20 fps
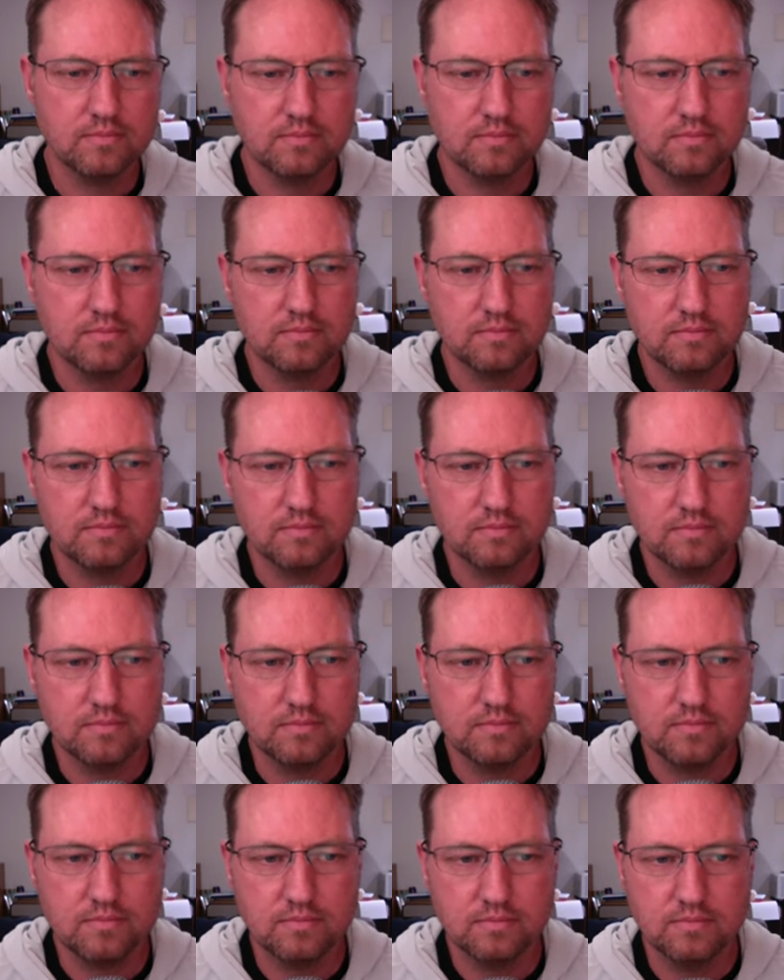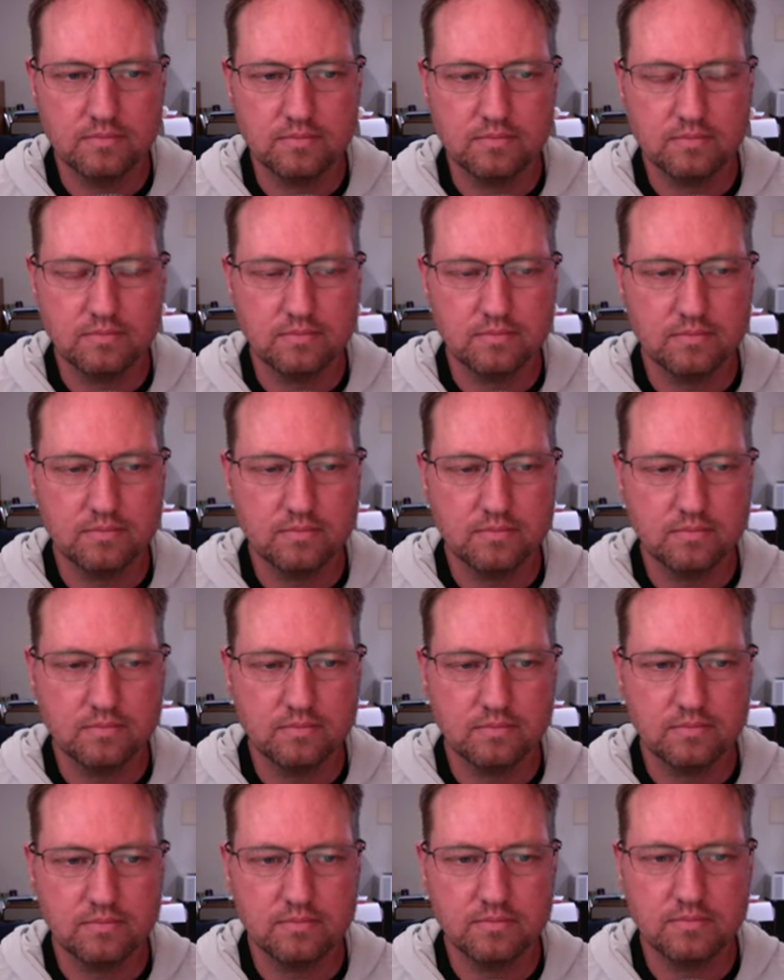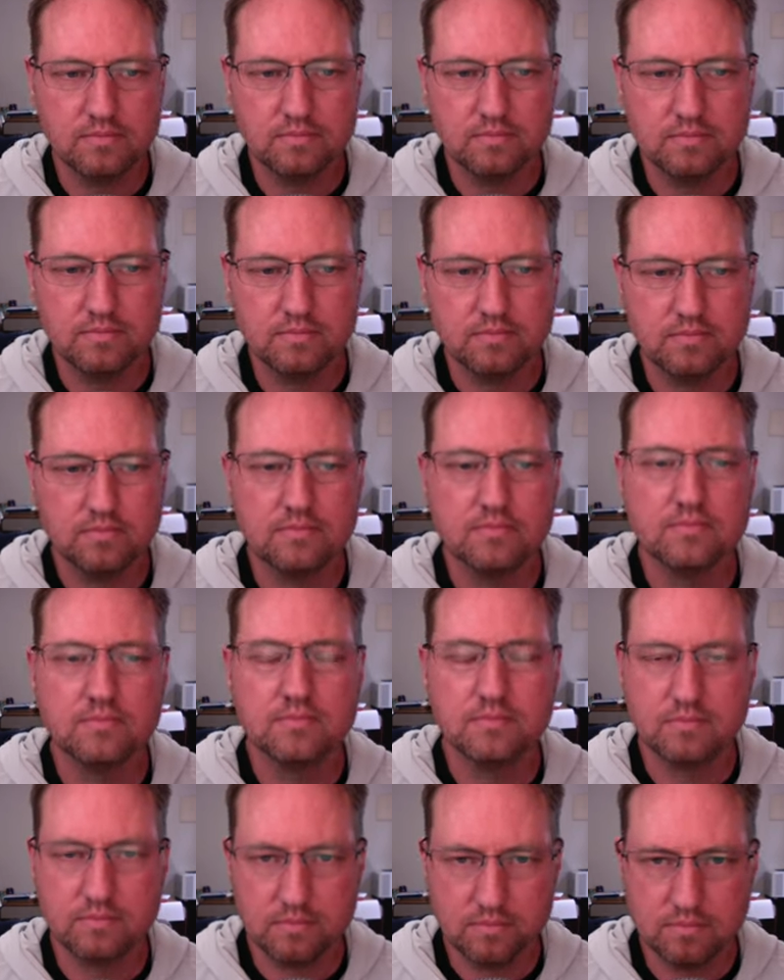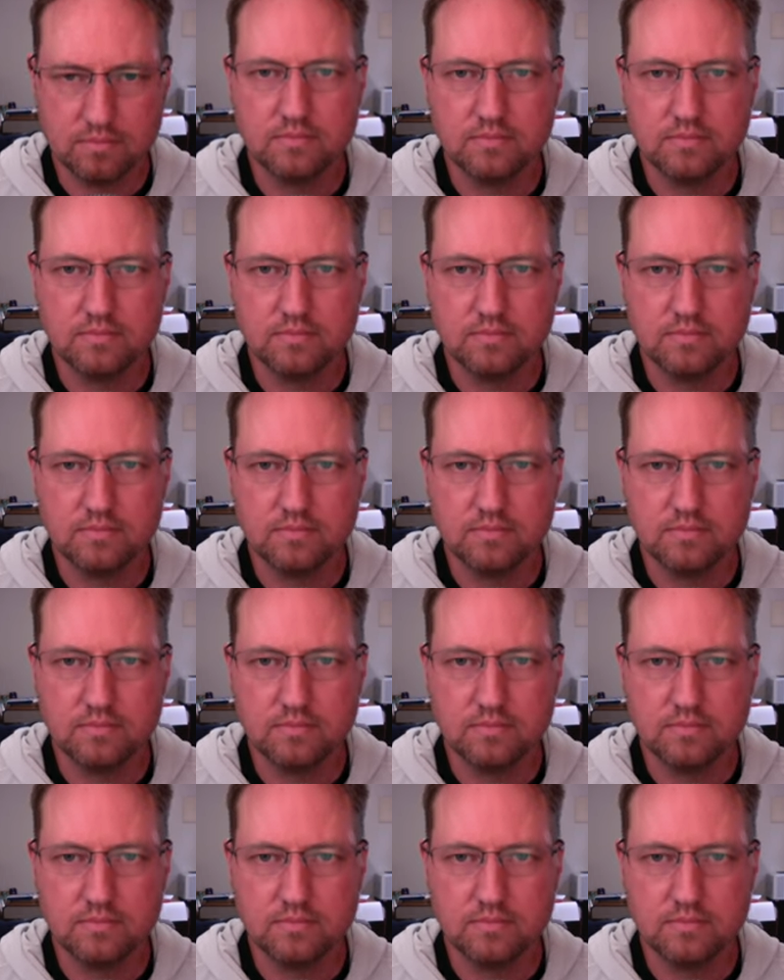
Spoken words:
[no speech]